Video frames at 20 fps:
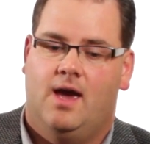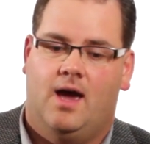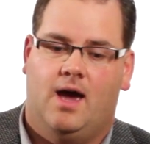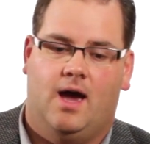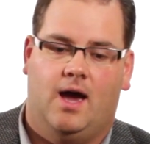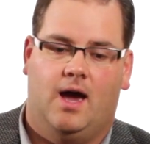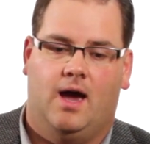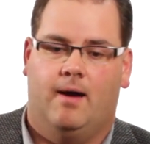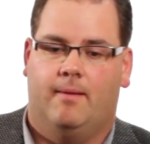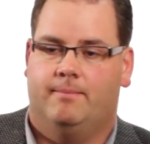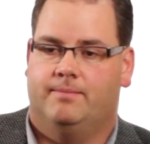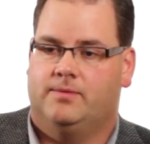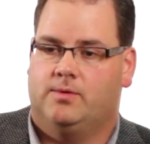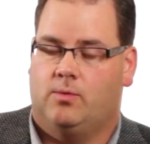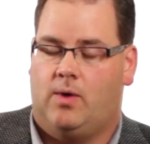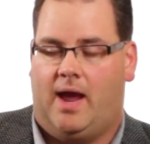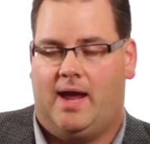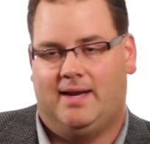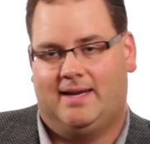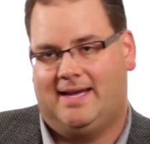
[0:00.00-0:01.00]

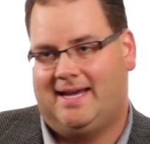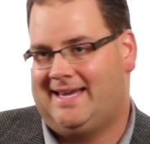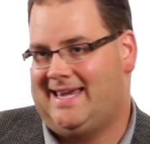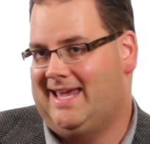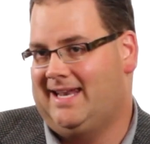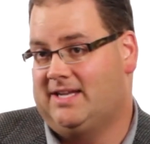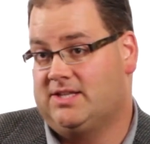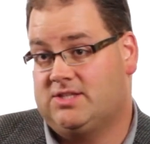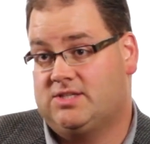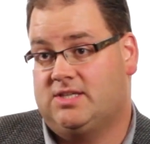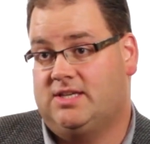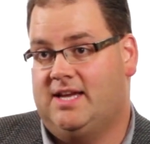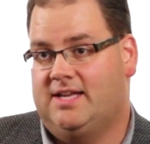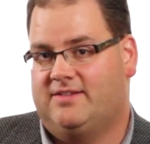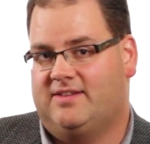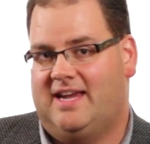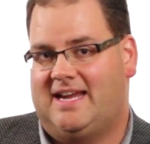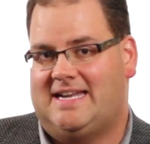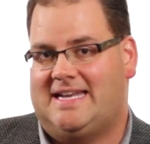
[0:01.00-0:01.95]
And again, it's a